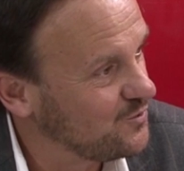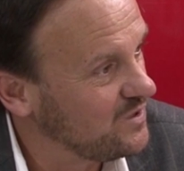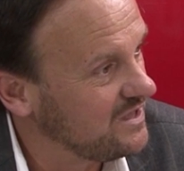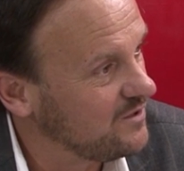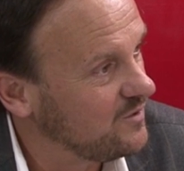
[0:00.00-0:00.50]

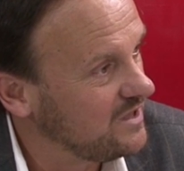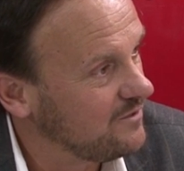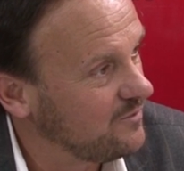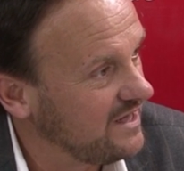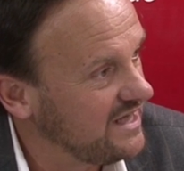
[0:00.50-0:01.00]
we
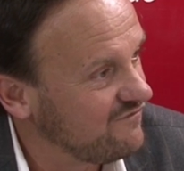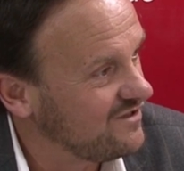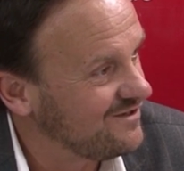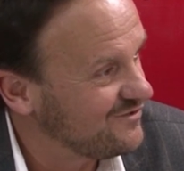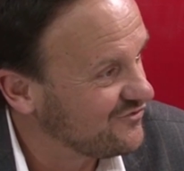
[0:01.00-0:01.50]

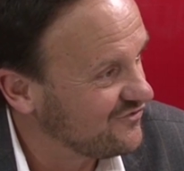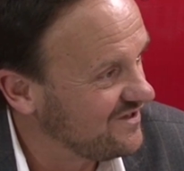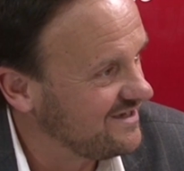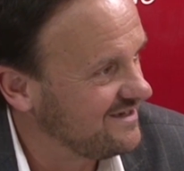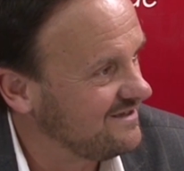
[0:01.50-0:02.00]
live in today,